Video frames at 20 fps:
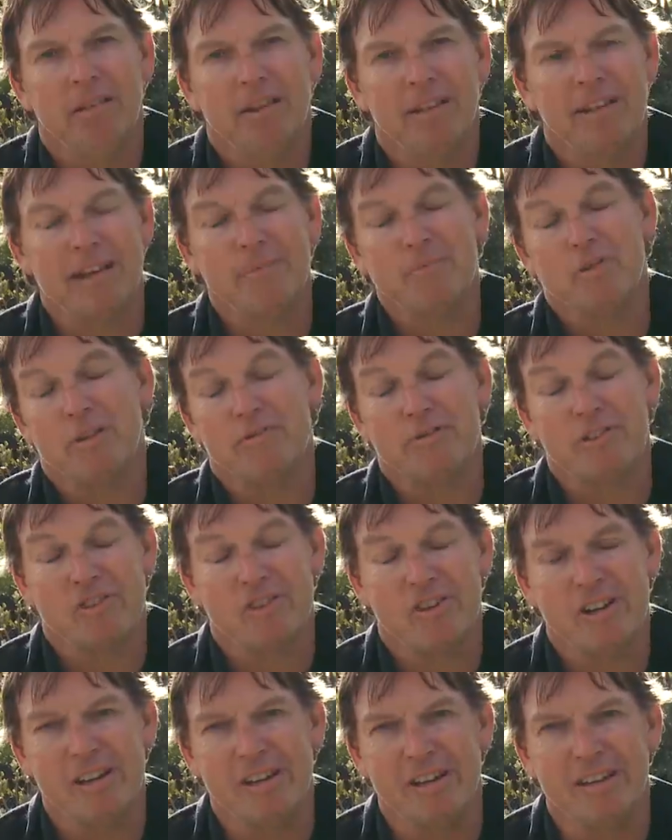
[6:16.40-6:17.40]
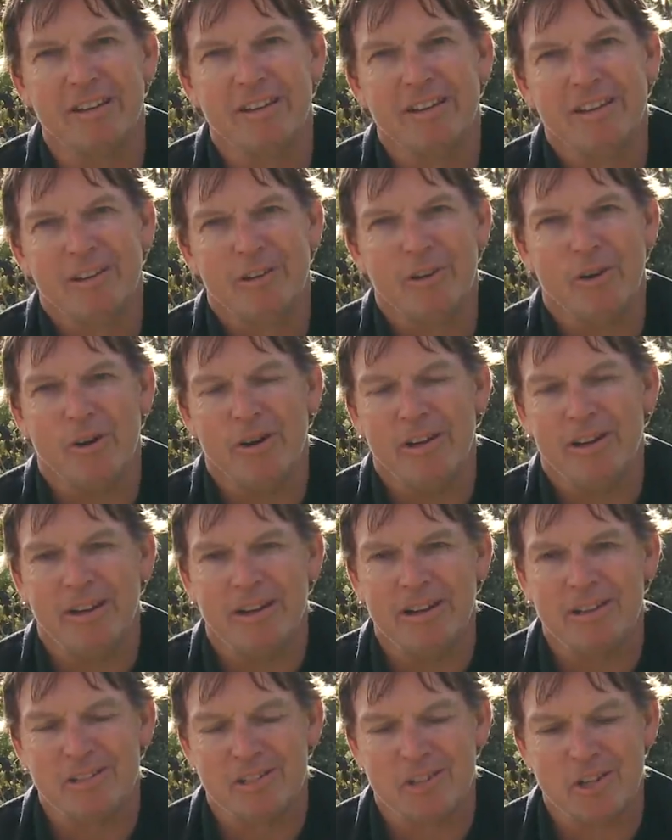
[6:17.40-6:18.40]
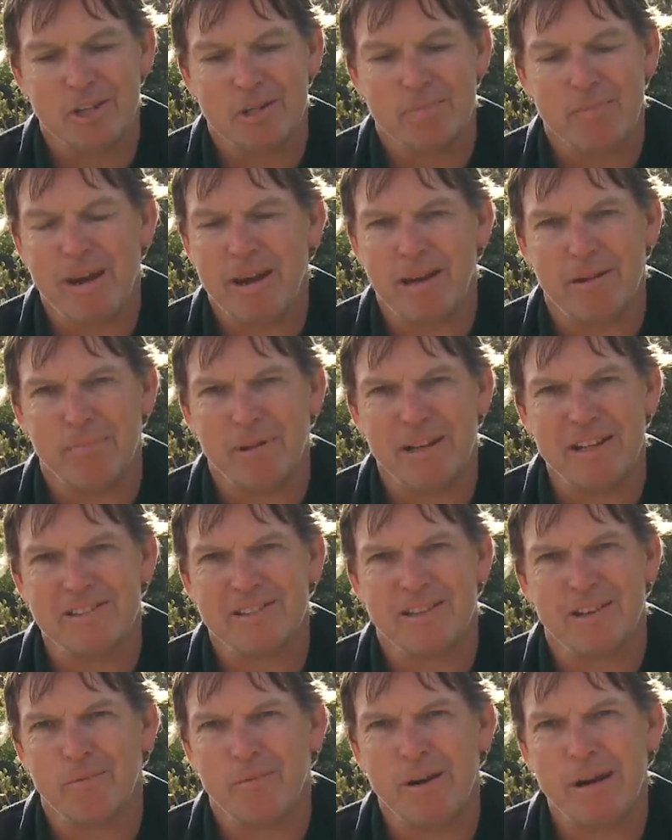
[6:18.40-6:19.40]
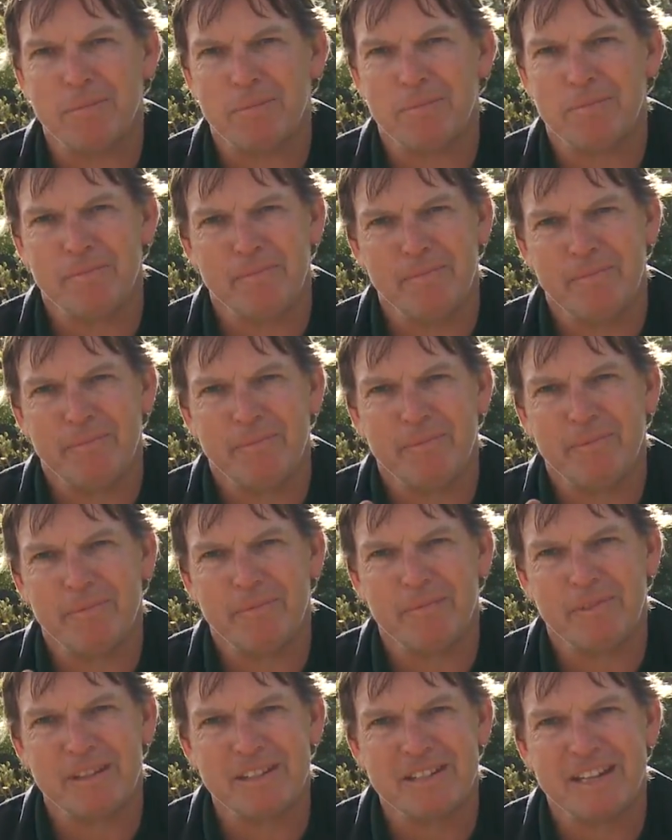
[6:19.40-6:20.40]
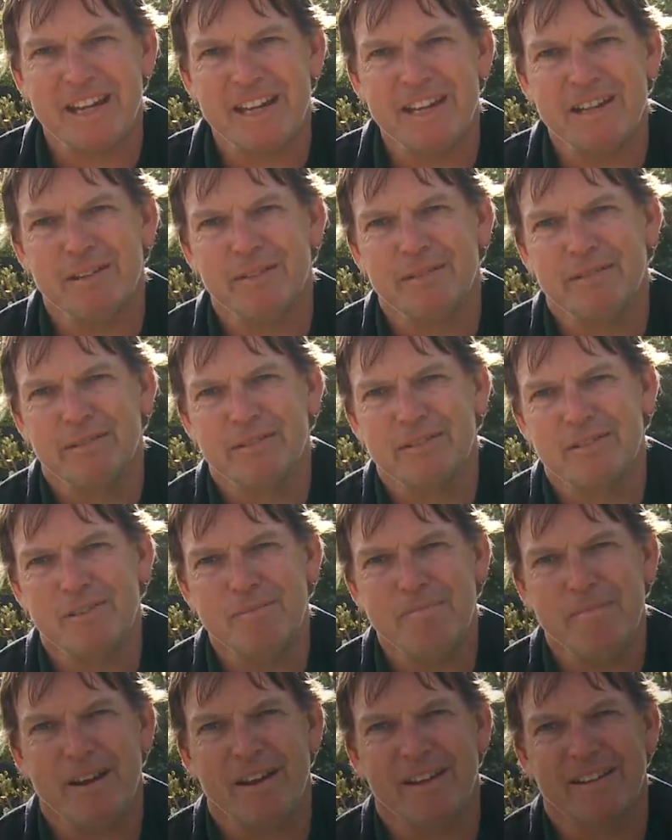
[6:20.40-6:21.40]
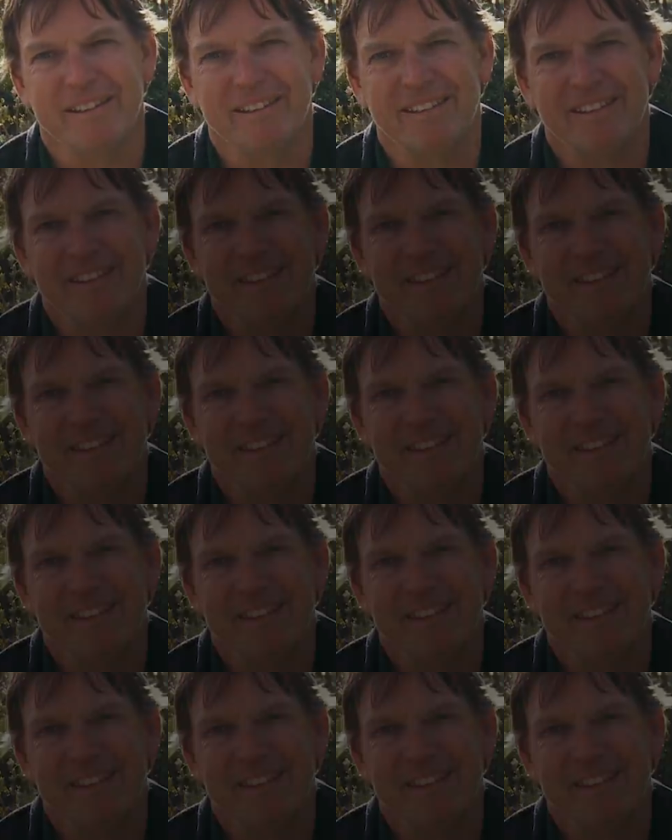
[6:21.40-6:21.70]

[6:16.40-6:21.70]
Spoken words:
it comes off a tree, not in a 6-pack plastic wrapped container in the supermarket.